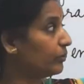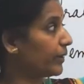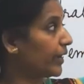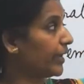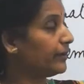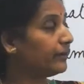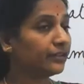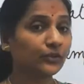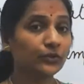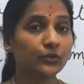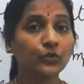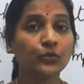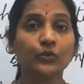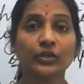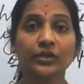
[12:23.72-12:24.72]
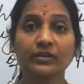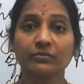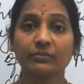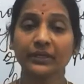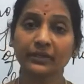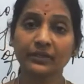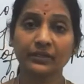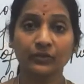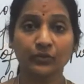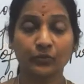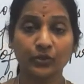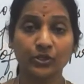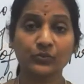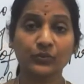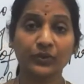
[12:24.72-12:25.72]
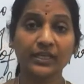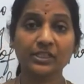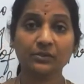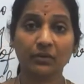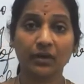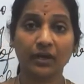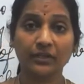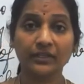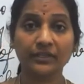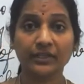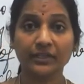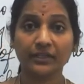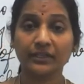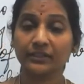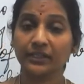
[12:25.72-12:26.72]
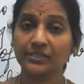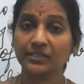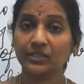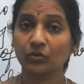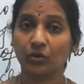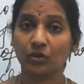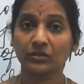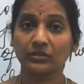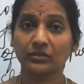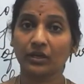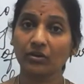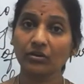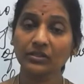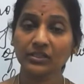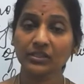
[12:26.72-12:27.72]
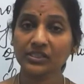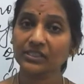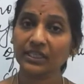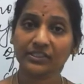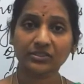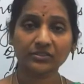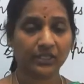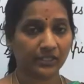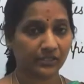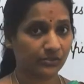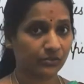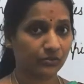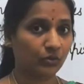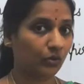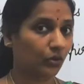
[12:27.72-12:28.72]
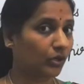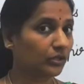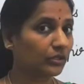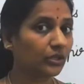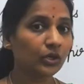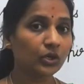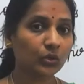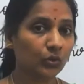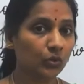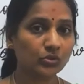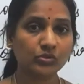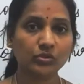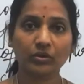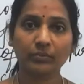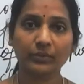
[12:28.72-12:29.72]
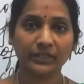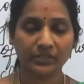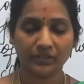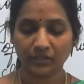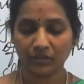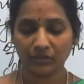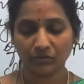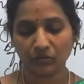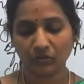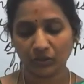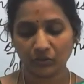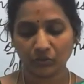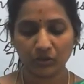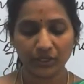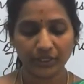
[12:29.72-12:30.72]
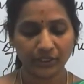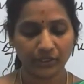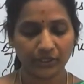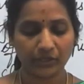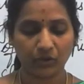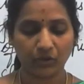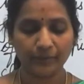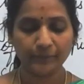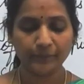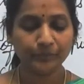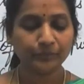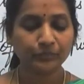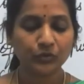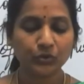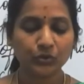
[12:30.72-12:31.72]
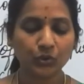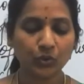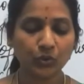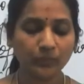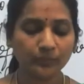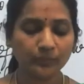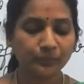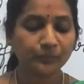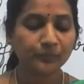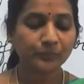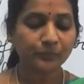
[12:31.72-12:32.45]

man, who is very smart in recognizing all such things, all clothes or material or what quality and all. So